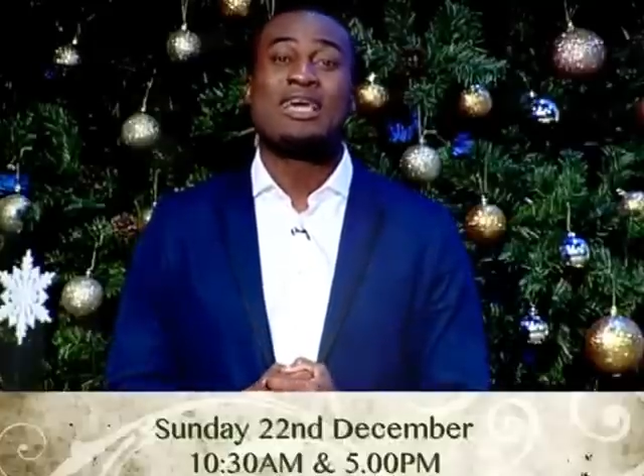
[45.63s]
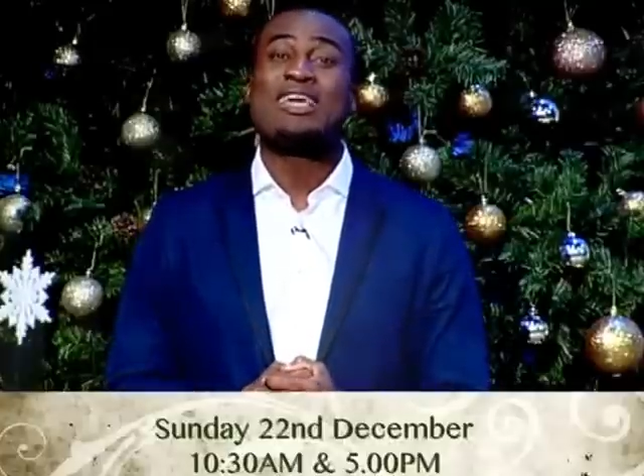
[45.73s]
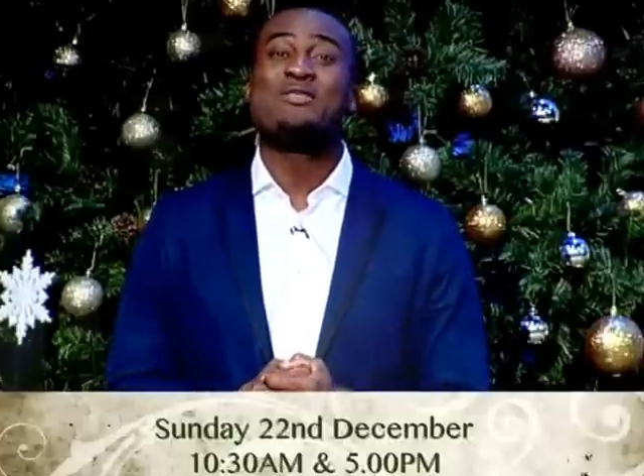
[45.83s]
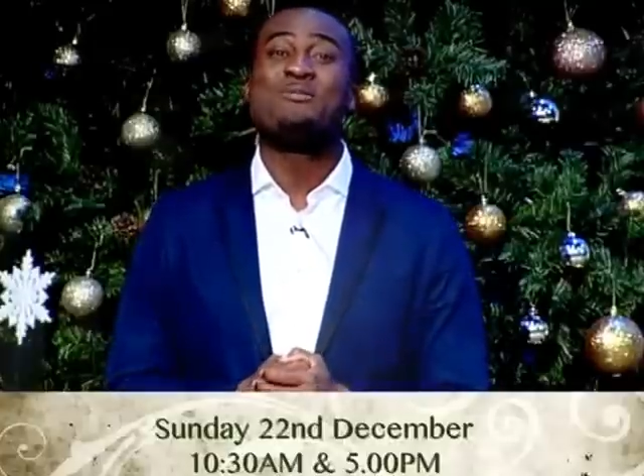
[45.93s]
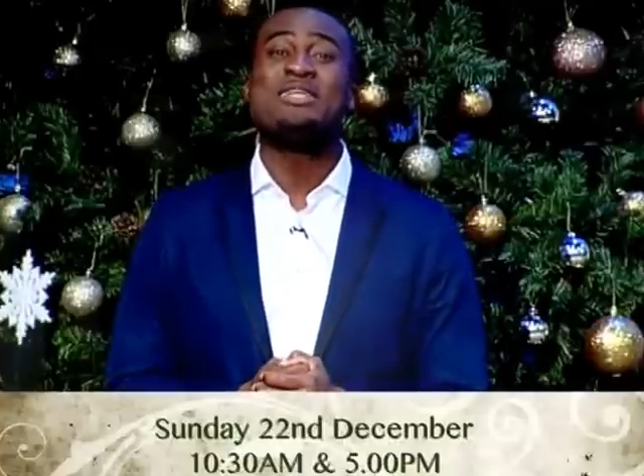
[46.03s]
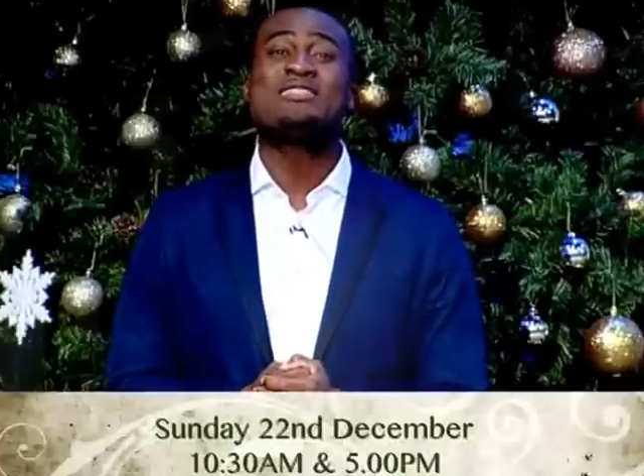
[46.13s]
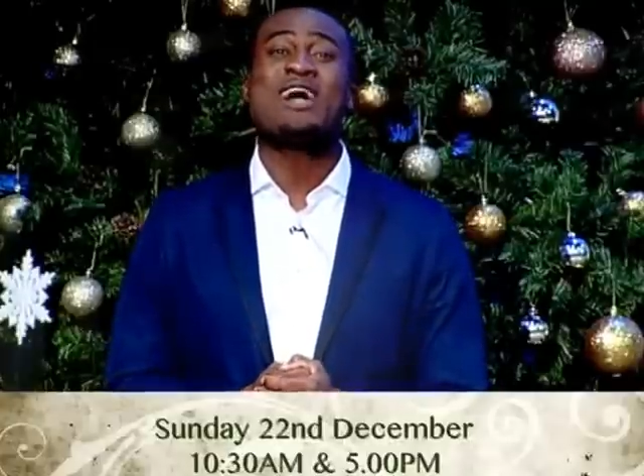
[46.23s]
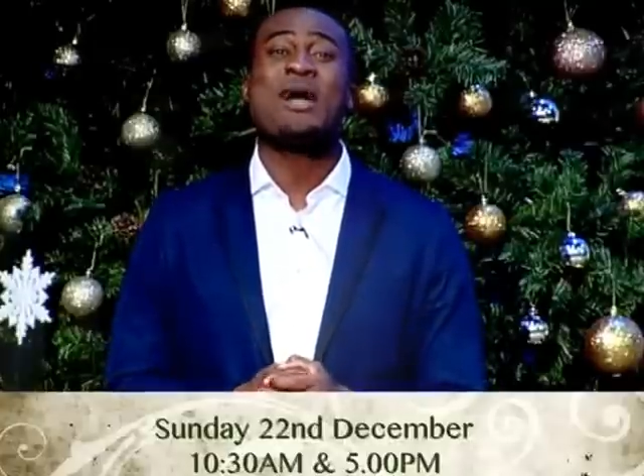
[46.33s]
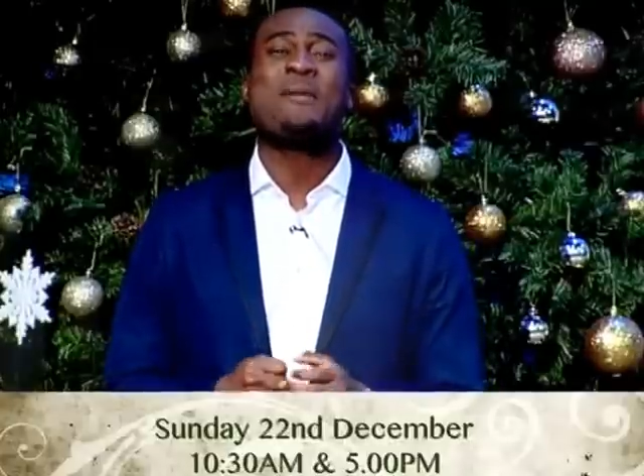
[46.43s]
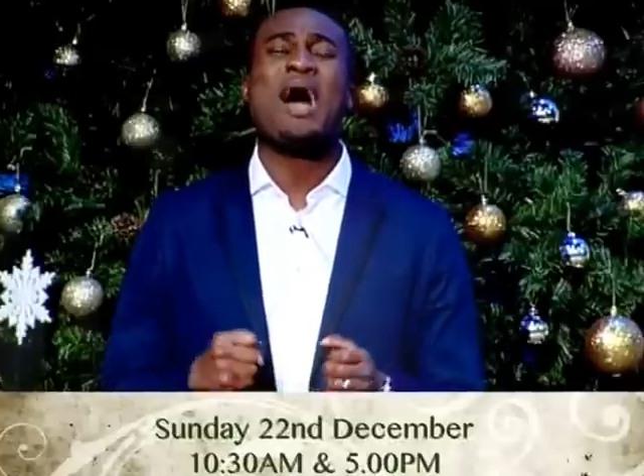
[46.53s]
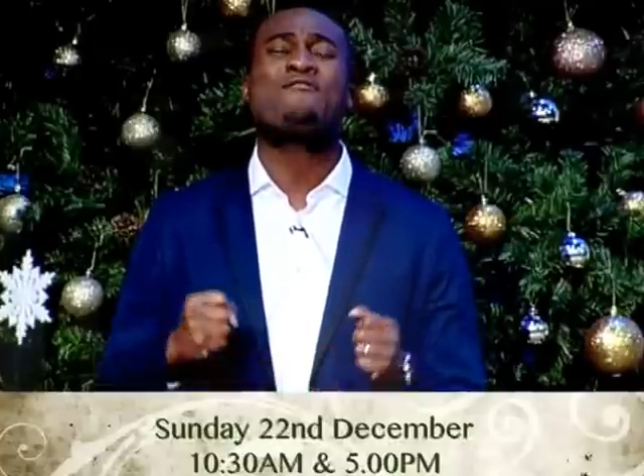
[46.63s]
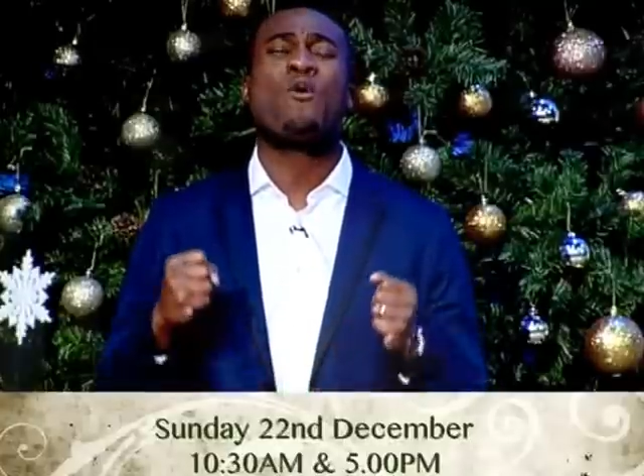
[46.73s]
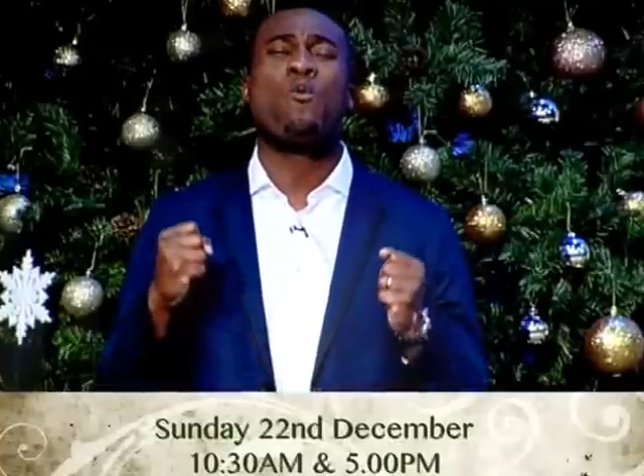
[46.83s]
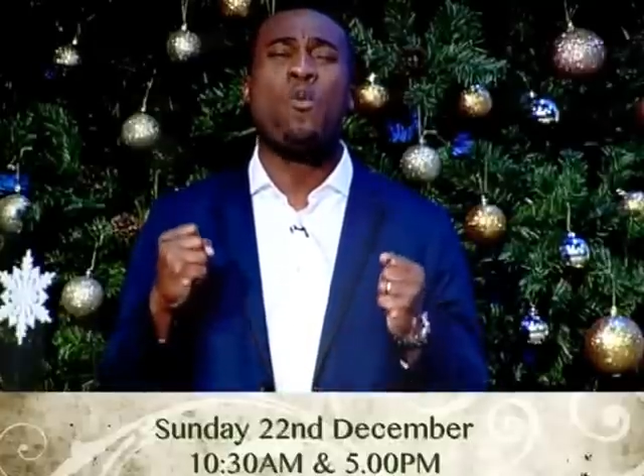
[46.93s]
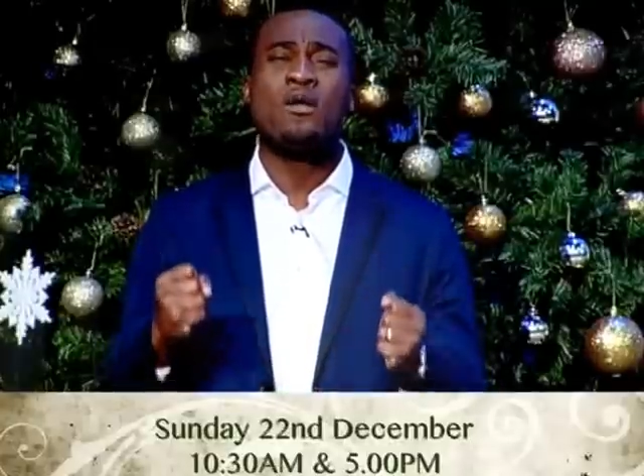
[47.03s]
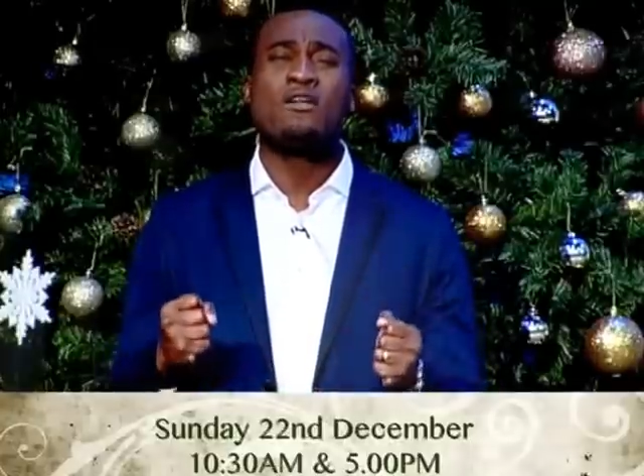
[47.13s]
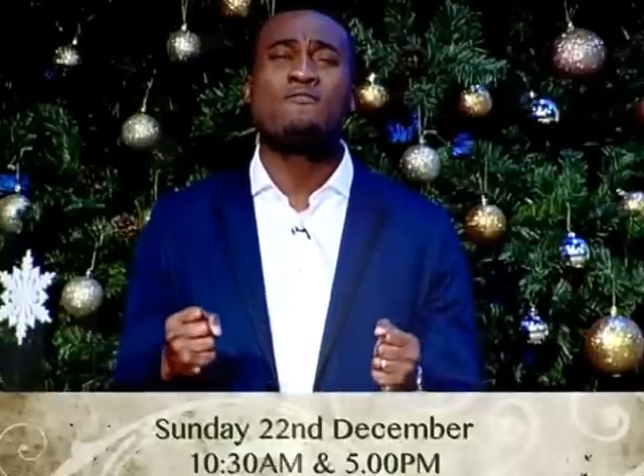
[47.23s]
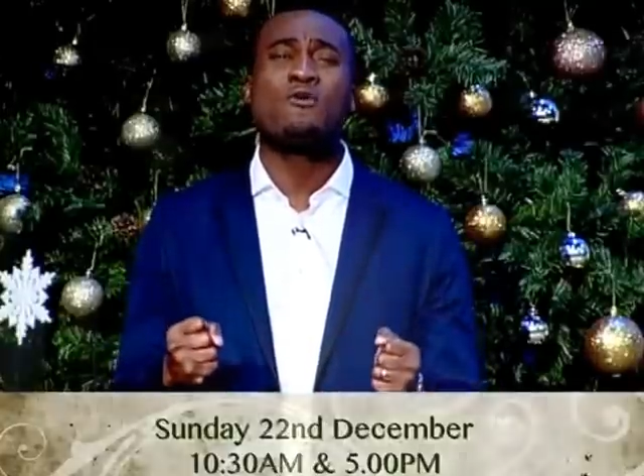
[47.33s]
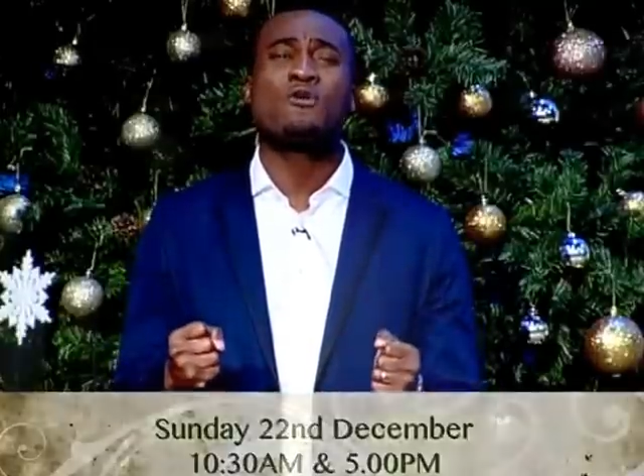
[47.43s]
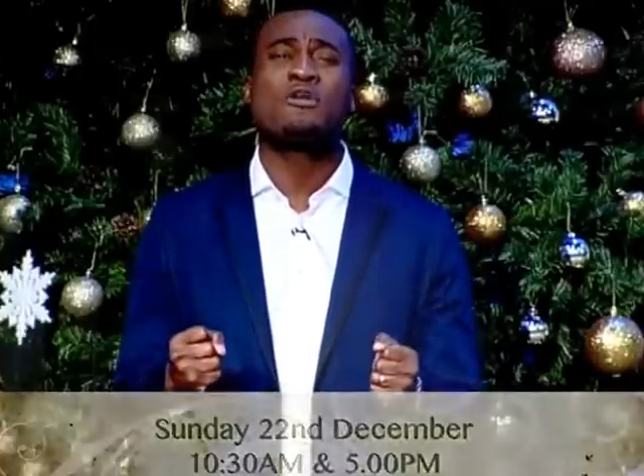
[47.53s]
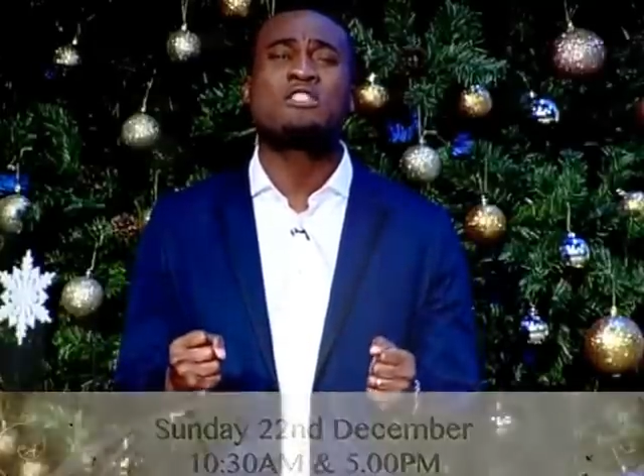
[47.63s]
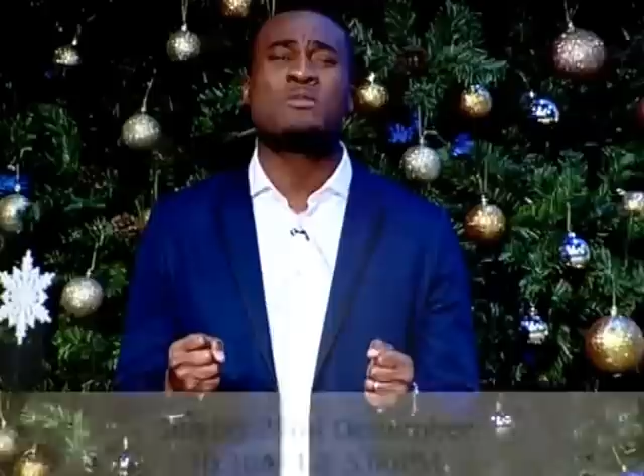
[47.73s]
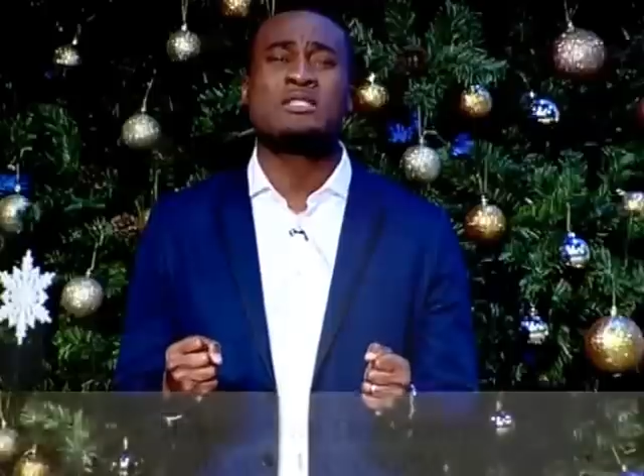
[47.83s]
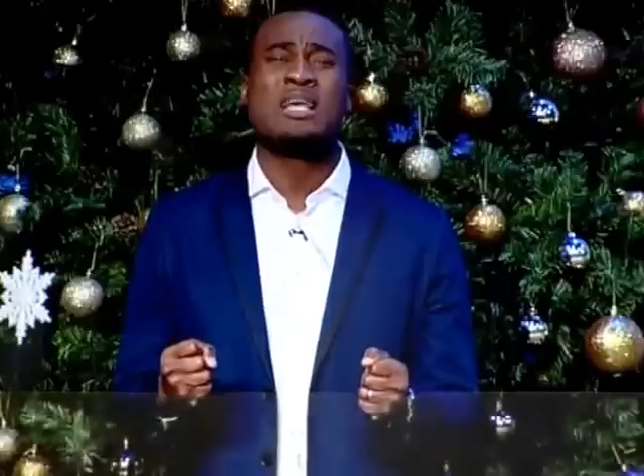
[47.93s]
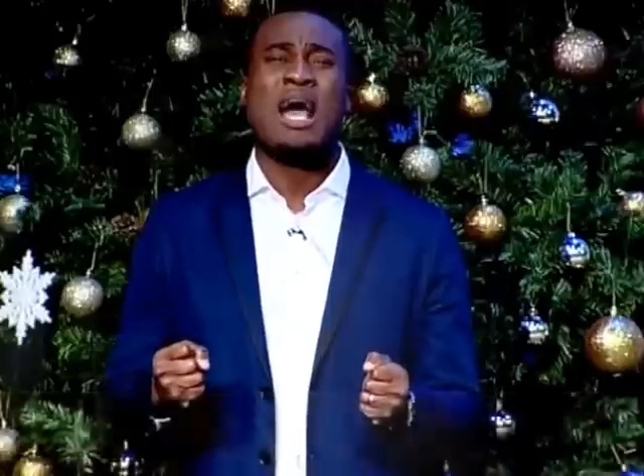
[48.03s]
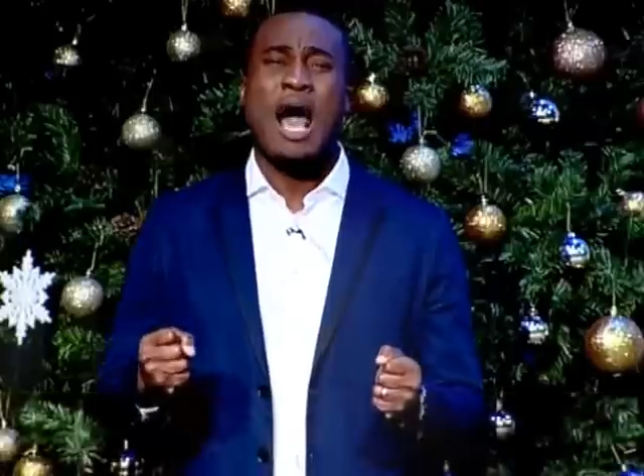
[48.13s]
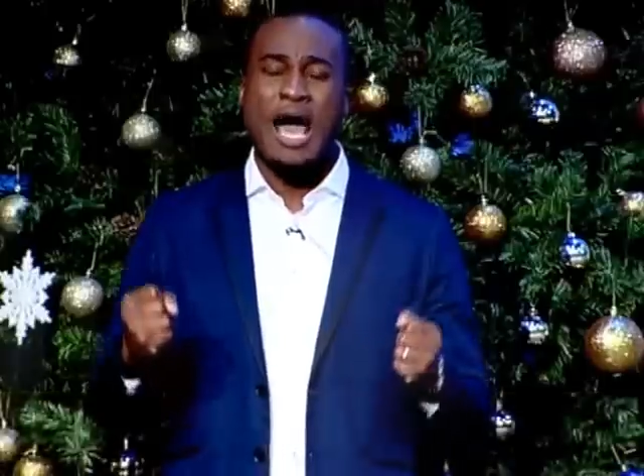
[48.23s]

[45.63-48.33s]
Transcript: In the meantime, have a wonderful Christmas